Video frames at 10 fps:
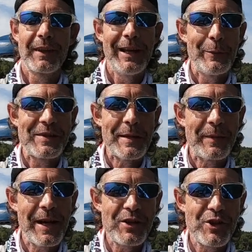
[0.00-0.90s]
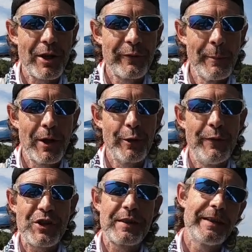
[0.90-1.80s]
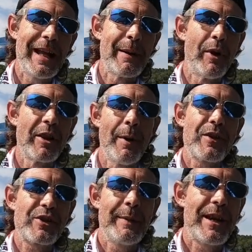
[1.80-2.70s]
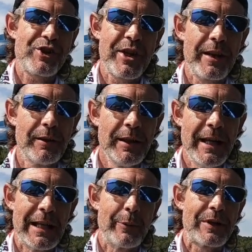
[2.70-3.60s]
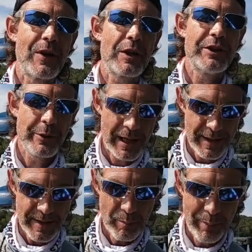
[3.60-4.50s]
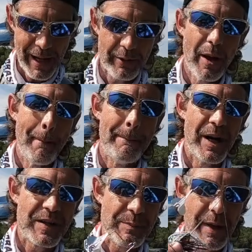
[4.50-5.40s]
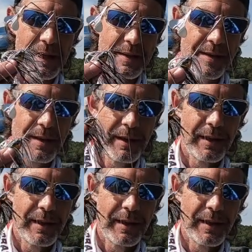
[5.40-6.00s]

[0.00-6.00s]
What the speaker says: Hey, what's up guys? John from Mongo Fishing. Today I'm on the Monster Bass channel and I want to talk to you guys about Buzzbaits,